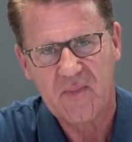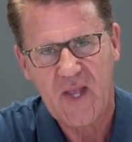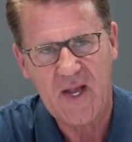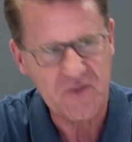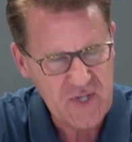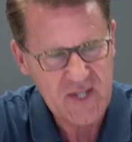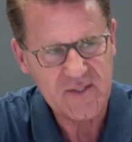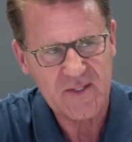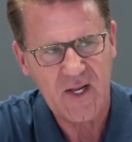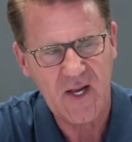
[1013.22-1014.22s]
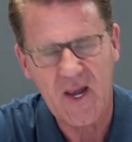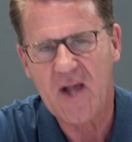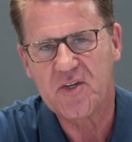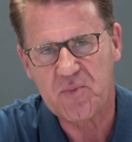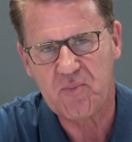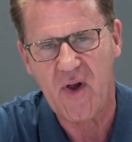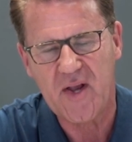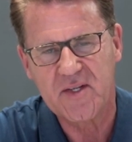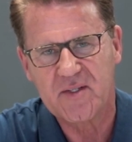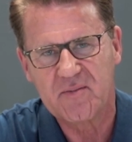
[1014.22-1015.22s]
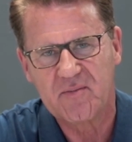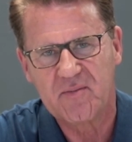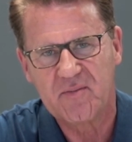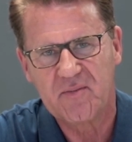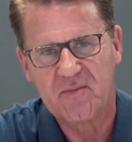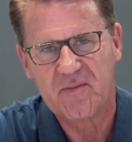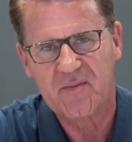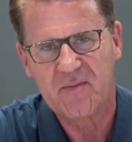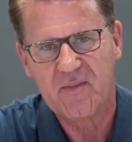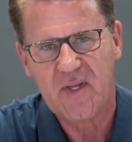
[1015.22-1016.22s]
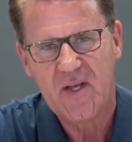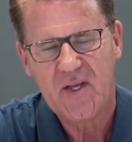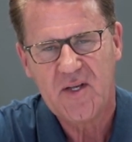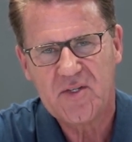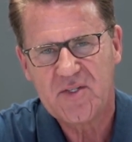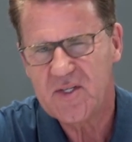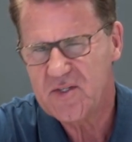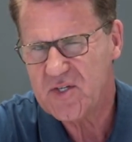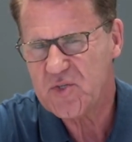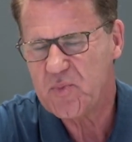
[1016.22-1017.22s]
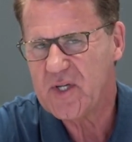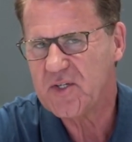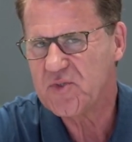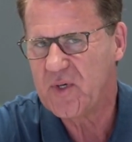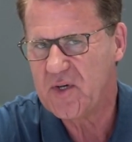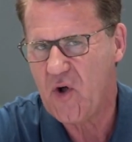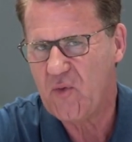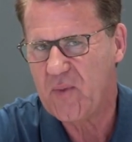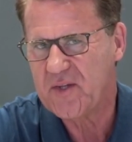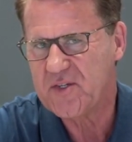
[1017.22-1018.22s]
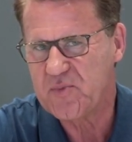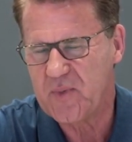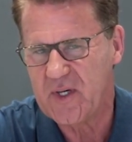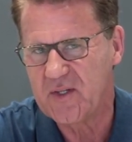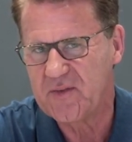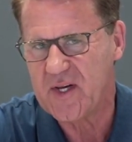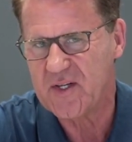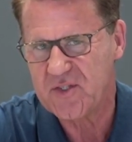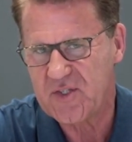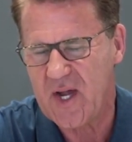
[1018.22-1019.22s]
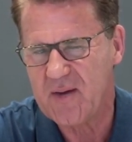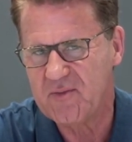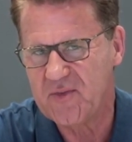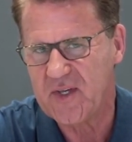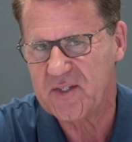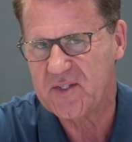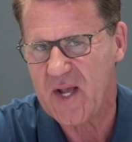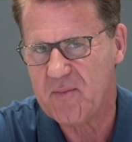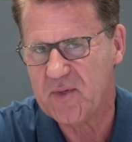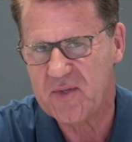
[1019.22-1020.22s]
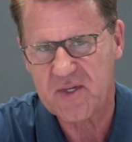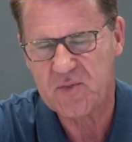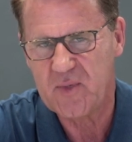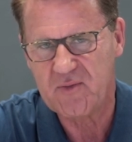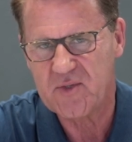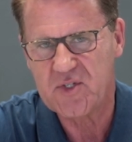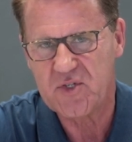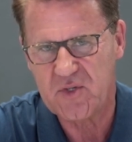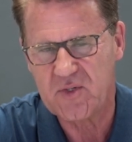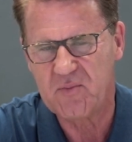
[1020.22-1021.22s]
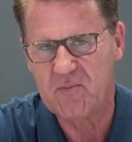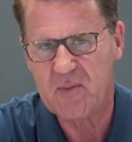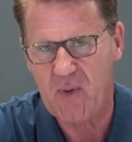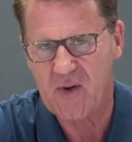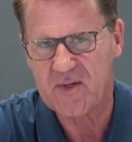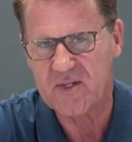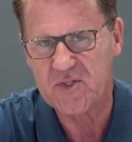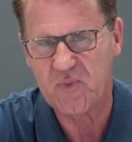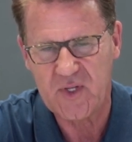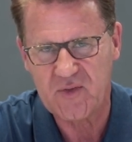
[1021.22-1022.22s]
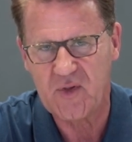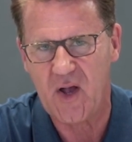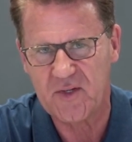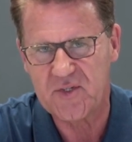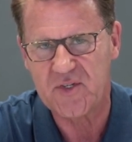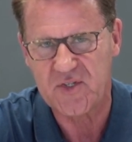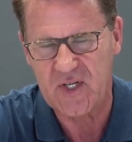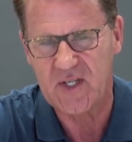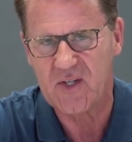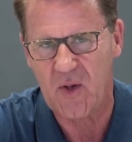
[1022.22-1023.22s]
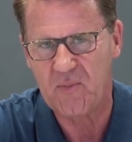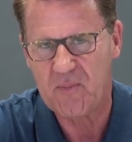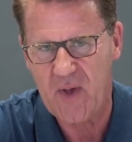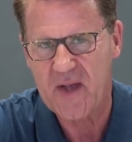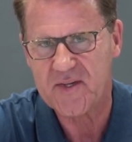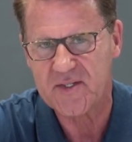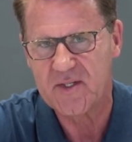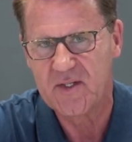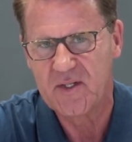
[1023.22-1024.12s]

And yet Elijah prayed. You see, just because we know by the Spirit that it's time for things to happen doesn't mean we shouldn't be partners with God to see it come to pass.